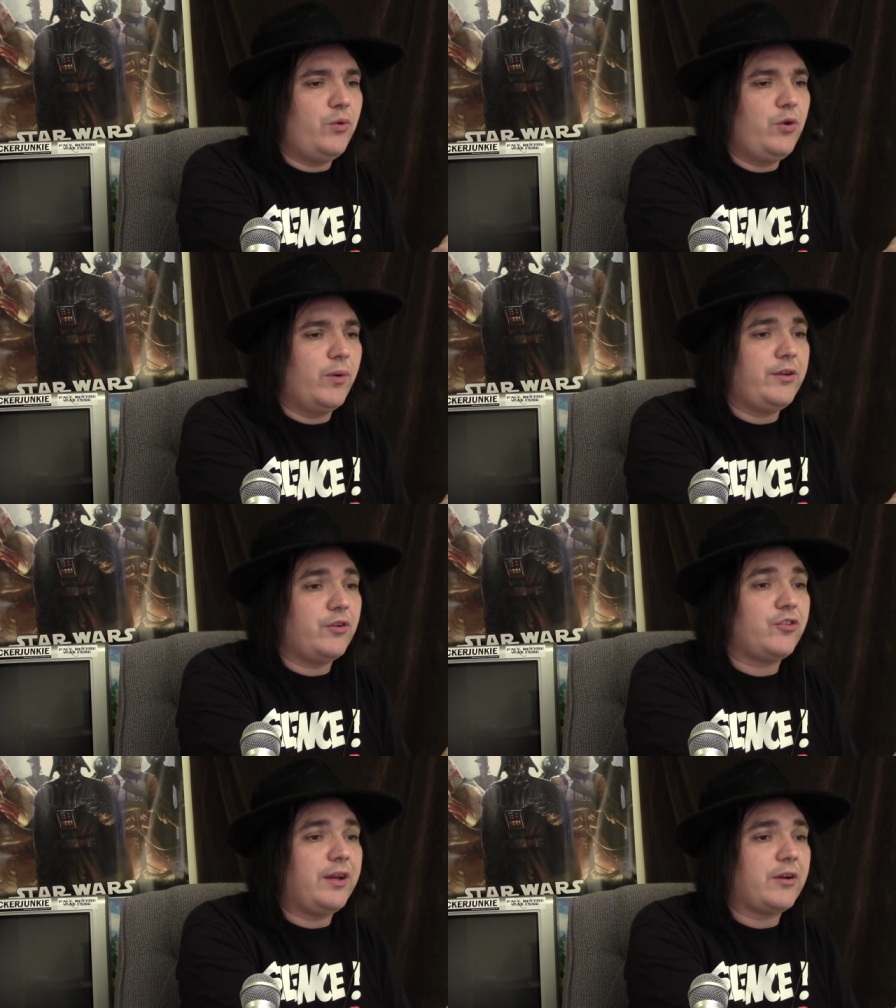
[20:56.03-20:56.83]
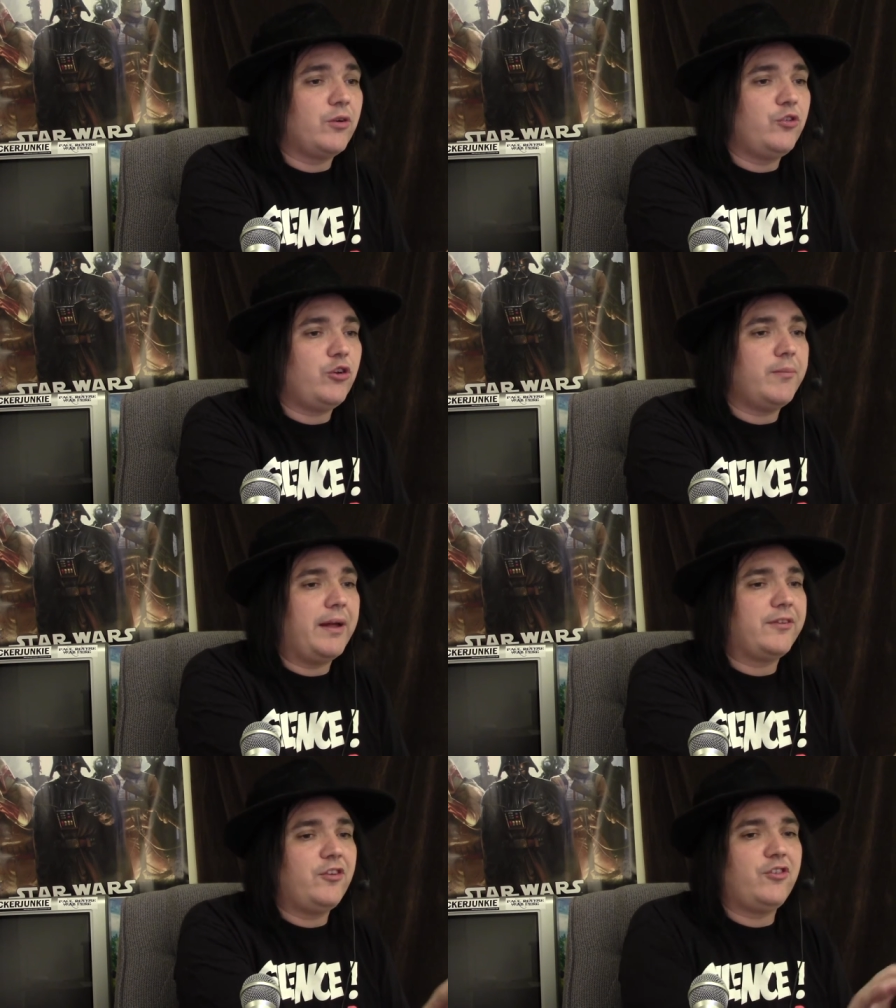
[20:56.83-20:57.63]
you want your stickers, your
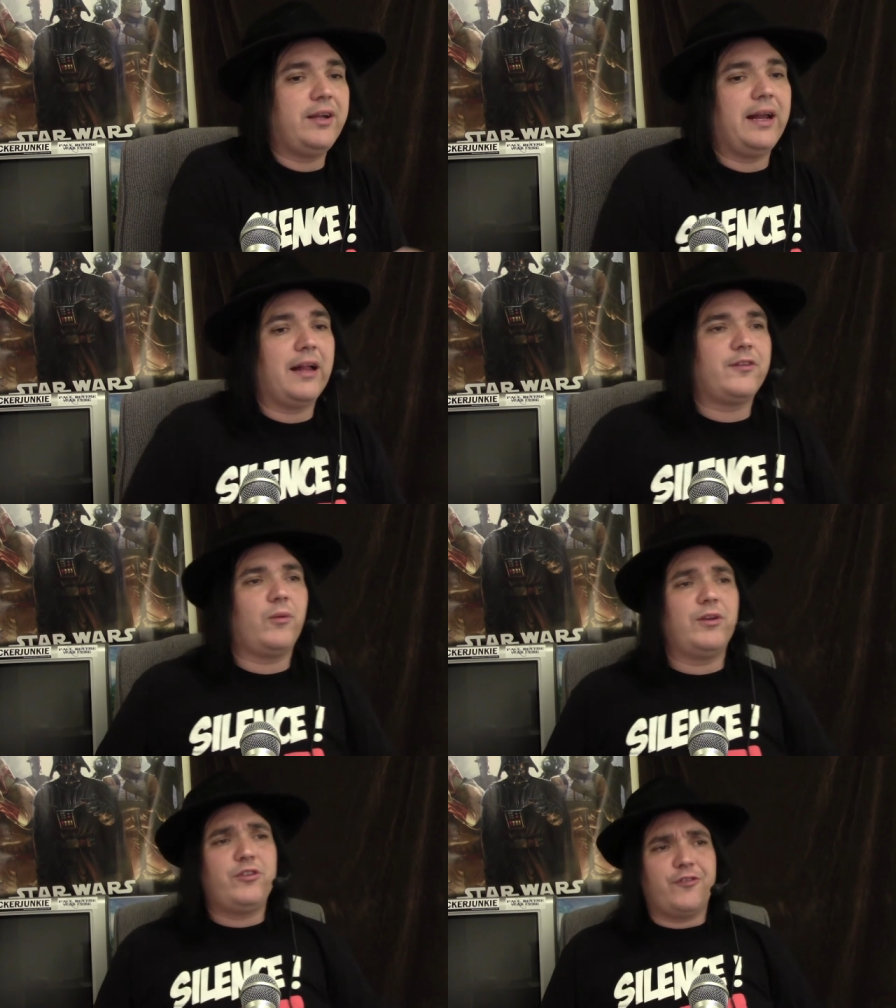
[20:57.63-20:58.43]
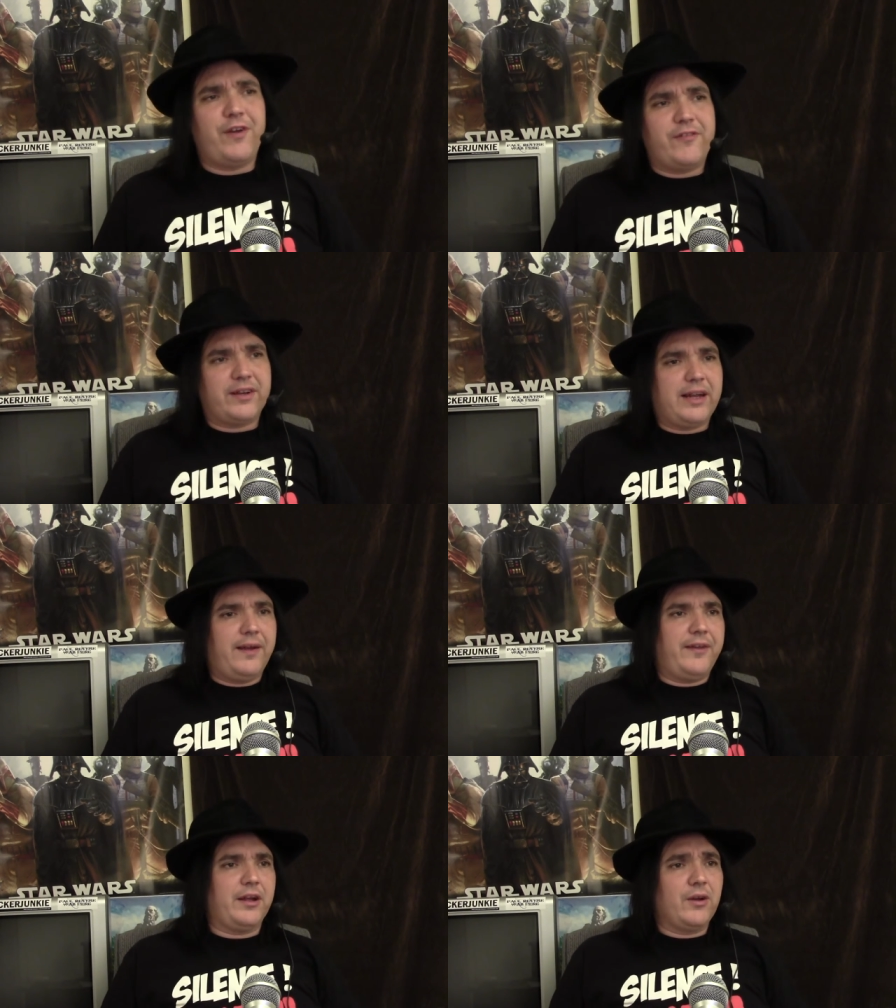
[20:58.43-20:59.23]
message to get out there. What's your favorite candidate?